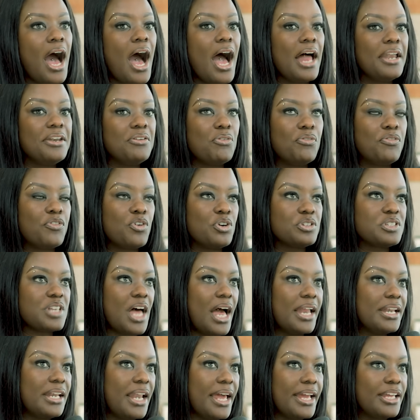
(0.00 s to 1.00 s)
And of course,
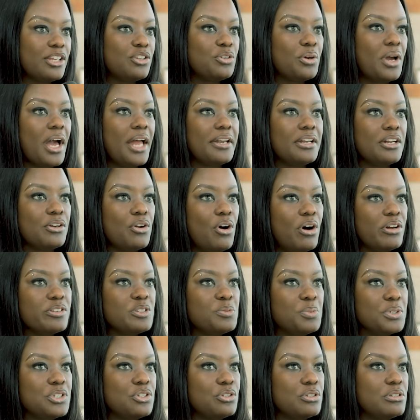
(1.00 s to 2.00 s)
unlike Ugandan
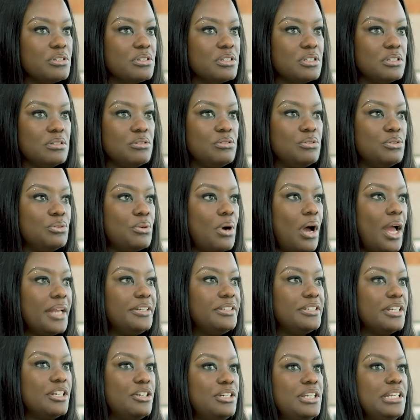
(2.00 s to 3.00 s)
hospitals, you, I
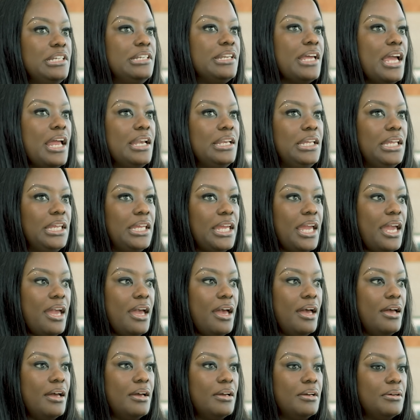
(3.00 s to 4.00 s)
didn't need any
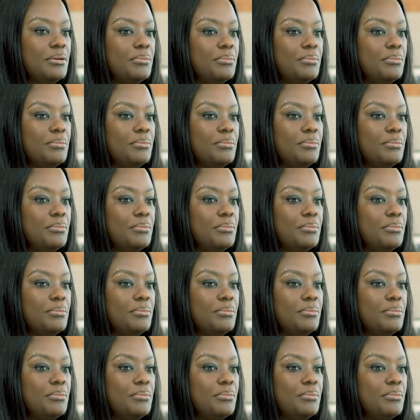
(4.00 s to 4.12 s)
care,